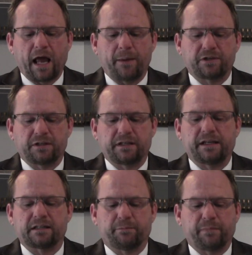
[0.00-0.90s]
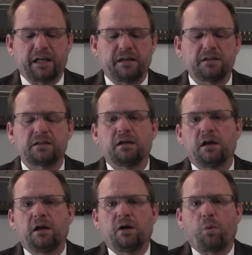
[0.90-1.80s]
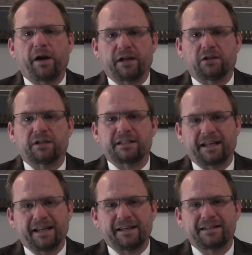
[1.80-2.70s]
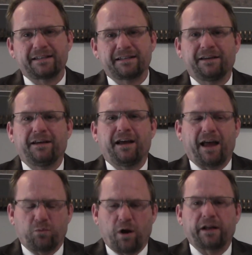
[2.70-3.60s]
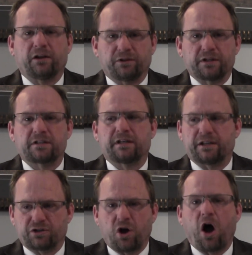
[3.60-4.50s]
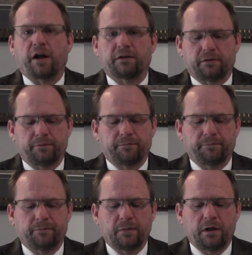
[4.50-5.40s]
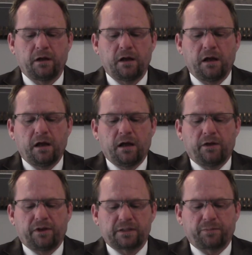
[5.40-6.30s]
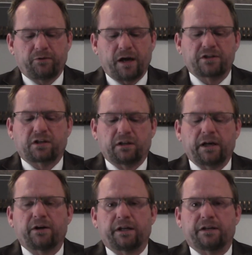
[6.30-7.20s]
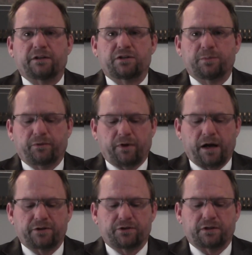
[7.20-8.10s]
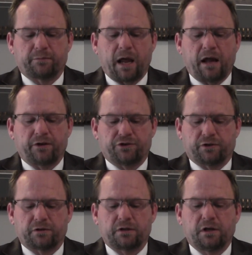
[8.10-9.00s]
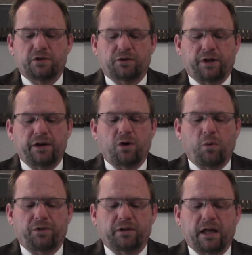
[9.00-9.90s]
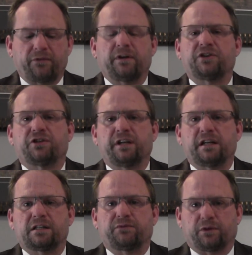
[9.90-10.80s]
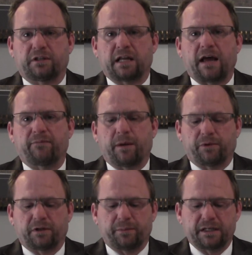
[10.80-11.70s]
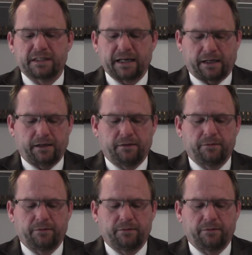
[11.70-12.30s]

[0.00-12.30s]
absenteeism means, what illness is, and what illness is not. This provides clarity to supervisors and managers so they know what the definition is for a staff member to be sick.